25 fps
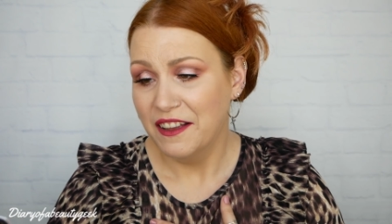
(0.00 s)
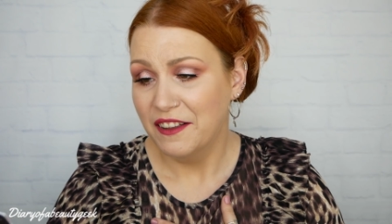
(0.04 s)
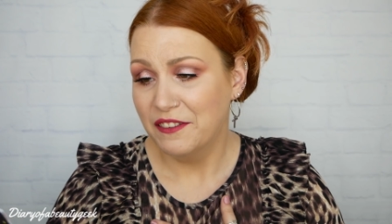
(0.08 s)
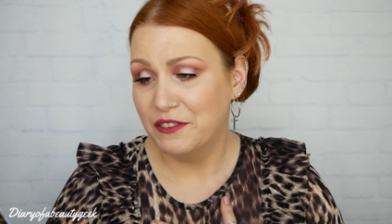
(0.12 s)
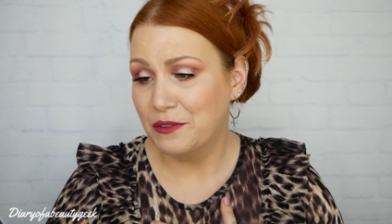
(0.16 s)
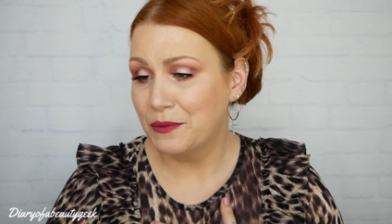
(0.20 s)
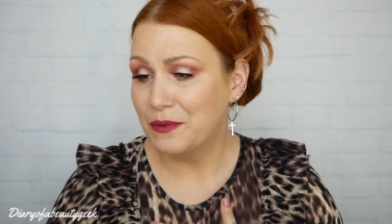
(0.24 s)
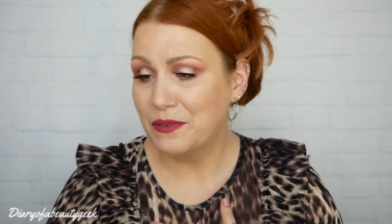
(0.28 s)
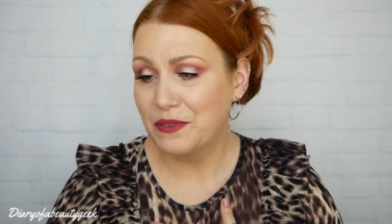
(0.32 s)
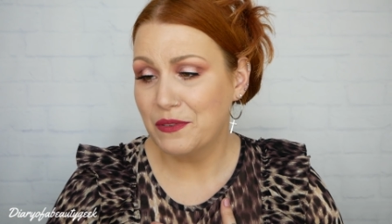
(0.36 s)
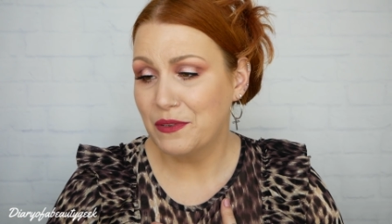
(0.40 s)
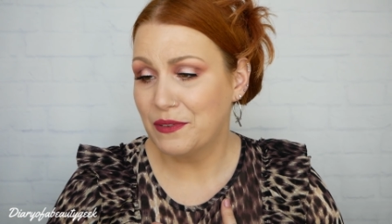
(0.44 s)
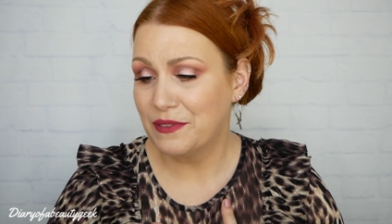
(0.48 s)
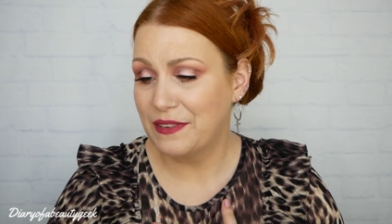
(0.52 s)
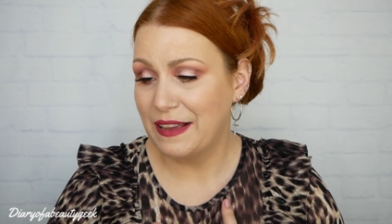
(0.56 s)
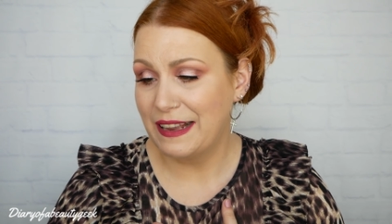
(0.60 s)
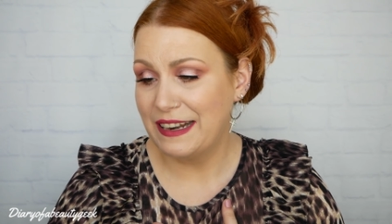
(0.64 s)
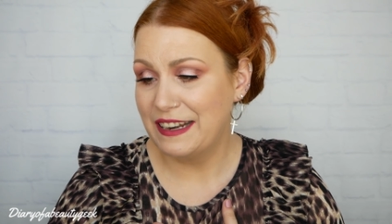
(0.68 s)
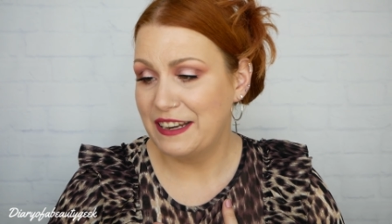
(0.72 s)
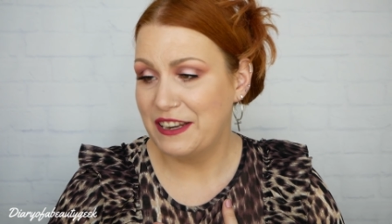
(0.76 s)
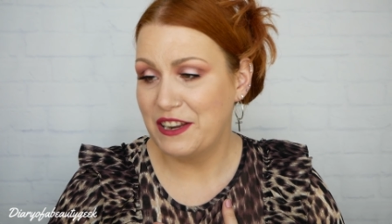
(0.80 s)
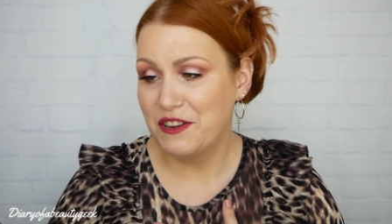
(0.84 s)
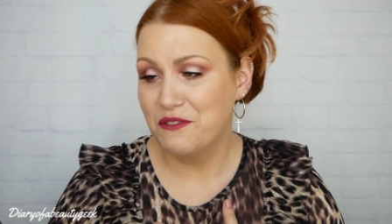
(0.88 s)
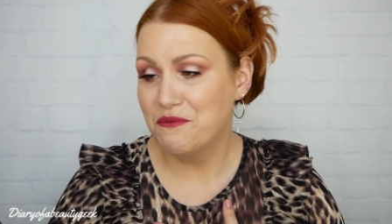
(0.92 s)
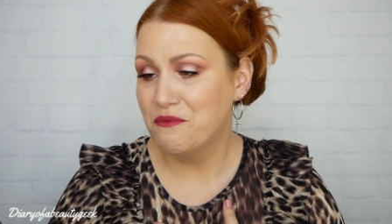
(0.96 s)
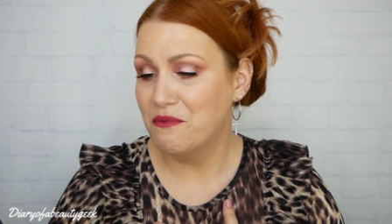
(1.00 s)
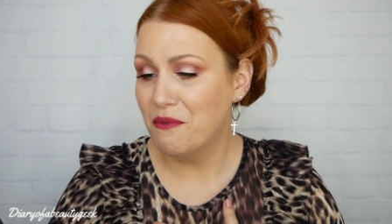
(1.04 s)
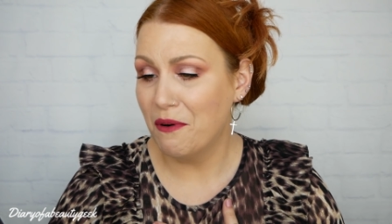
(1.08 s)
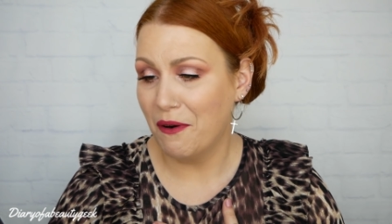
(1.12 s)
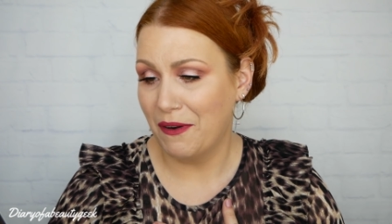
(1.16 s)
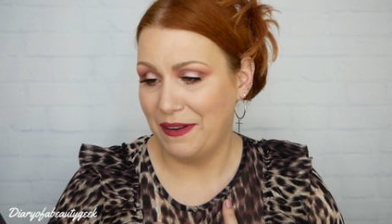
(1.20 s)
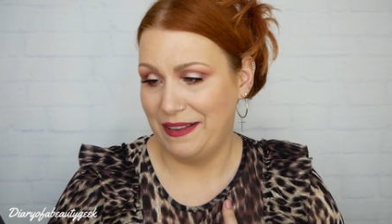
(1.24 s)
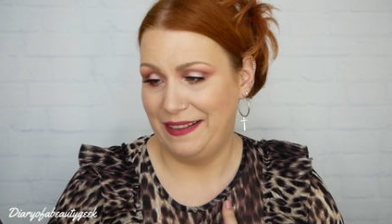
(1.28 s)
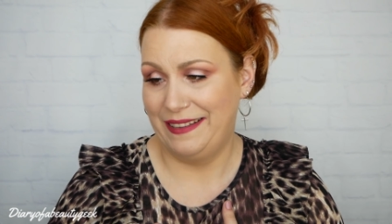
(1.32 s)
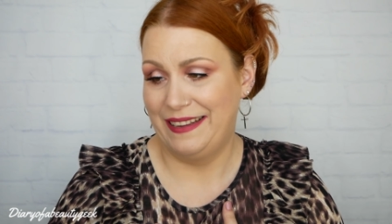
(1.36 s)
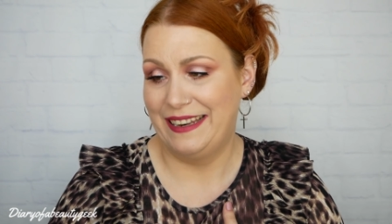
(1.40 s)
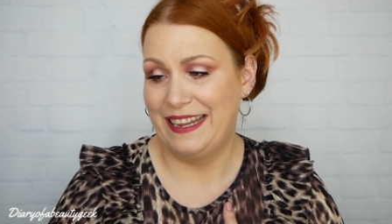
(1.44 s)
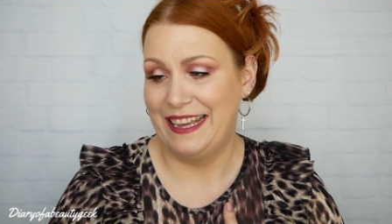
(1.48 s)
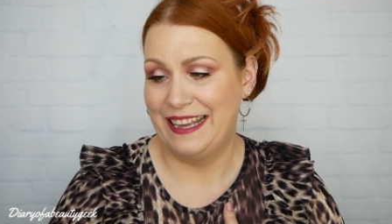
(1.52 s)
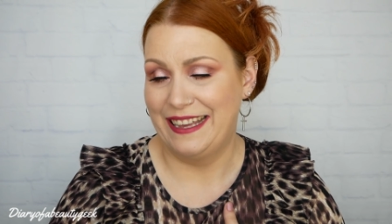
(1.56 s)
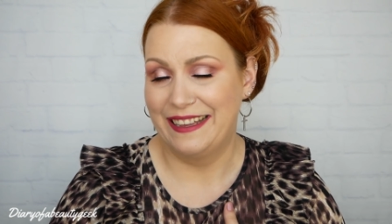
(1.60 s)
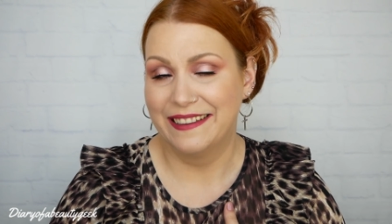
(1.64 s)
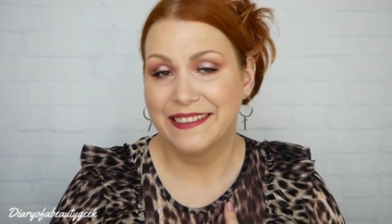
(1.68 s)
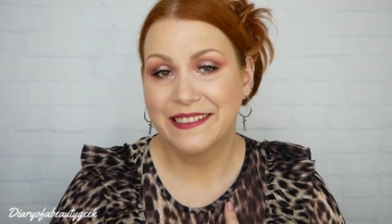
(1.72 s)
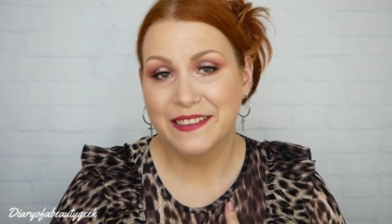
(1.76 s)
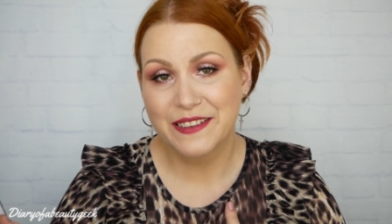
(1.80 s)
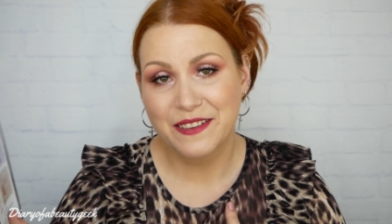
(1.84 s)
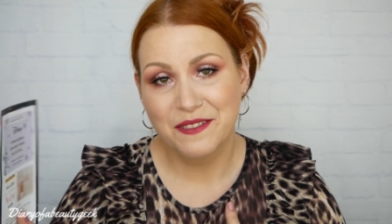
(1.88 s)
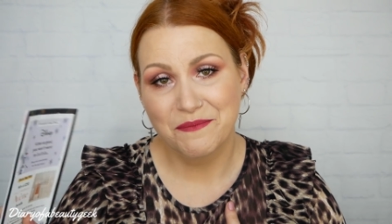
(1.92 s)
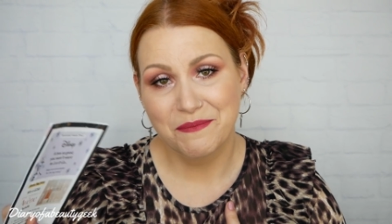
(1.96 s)
So it's not telling you what it
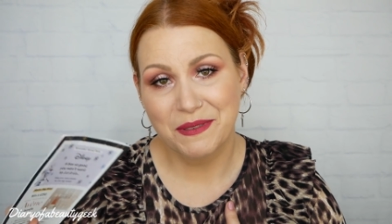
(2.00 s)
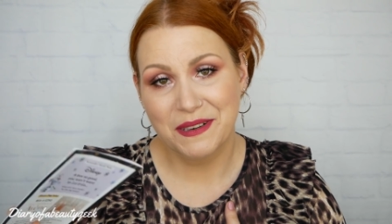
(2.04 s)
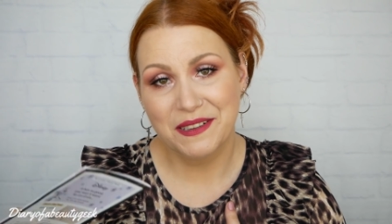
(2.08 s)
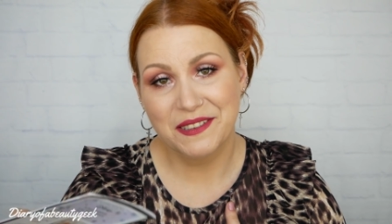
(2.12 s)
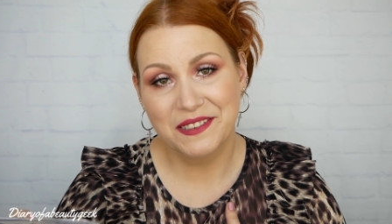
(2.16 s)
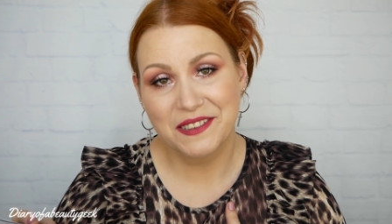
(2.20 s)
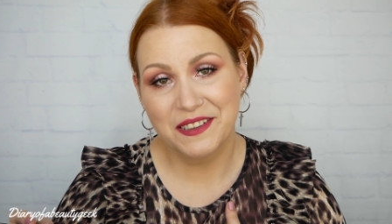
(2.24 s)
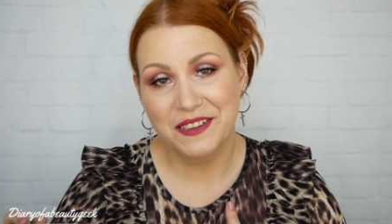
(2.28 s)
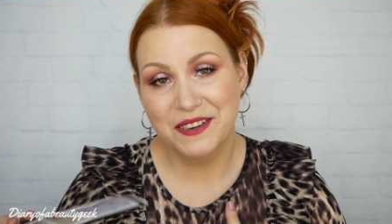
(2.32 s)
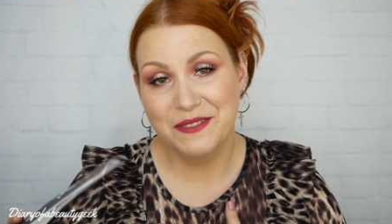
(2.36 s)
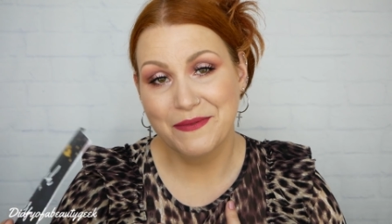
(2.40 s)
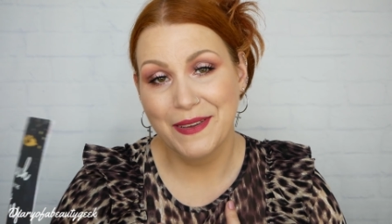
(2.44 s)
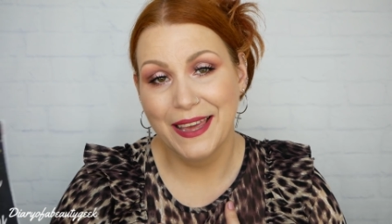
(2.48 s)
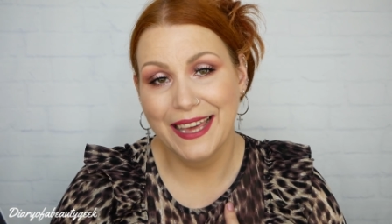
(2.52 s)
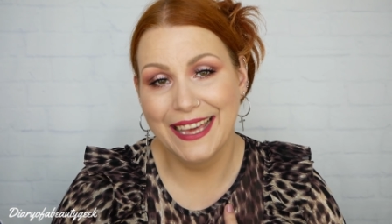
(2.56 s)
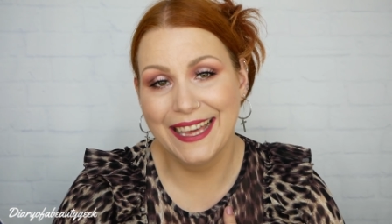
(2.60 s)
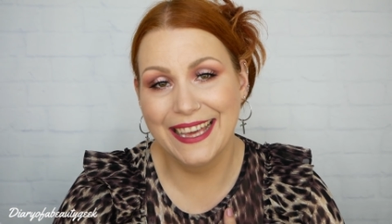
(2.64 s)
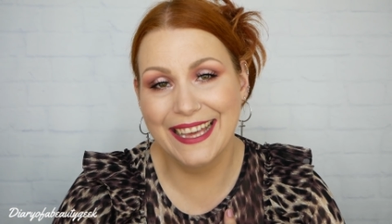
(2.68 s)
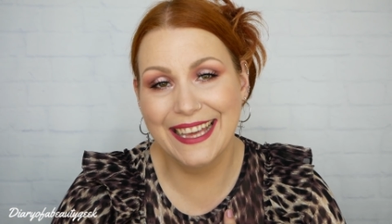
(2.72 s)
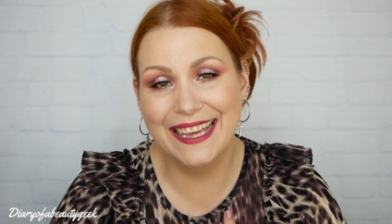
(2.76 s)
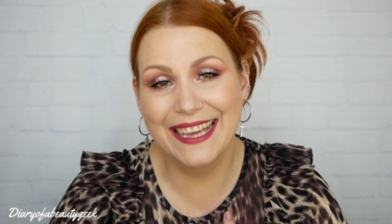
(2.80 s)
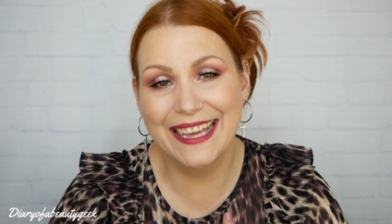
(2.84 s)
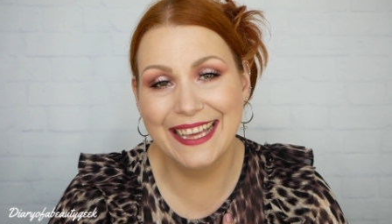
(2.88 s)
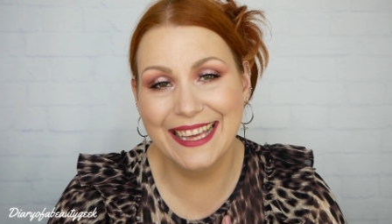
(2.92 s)
is, but it's gonna be,